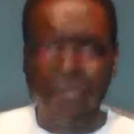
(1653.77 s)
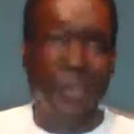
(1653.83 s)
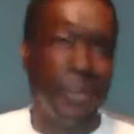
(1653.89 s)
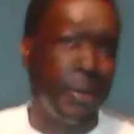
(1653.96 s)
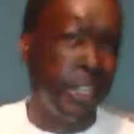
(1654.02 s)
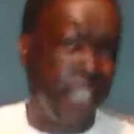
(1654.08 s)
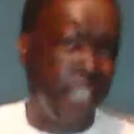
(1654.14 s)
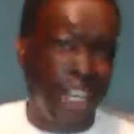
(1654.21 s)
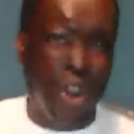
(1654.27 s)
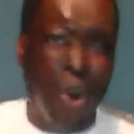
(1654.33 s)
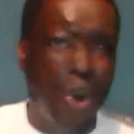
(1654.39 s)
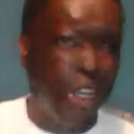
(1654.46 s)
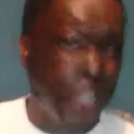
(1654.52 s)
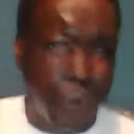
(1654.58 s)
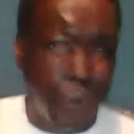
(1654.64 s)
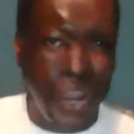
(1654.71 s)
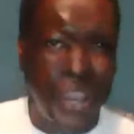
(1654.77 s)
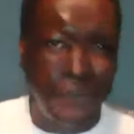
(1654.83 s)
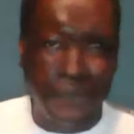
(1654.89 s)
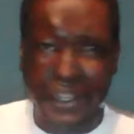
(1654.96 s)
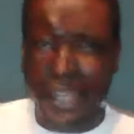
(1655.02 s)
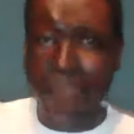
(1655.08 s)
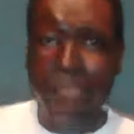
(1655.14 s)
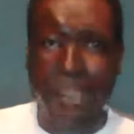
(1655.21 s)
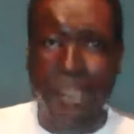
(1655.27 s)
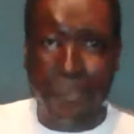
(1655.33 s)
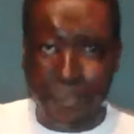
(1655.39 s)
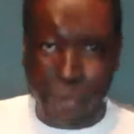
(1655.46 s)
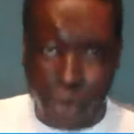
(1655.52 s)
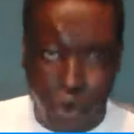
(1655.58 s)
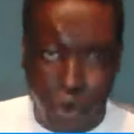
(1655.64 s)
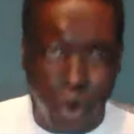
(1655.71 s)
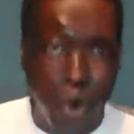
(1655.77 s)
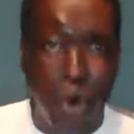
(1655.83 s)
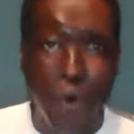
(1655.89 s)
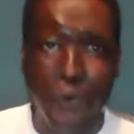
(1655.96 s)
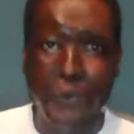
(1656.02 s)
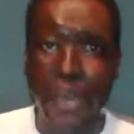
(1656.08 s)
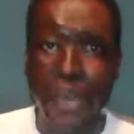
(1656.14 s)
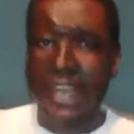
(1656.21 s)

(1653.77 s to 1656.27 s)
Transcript: But the only way for them to prove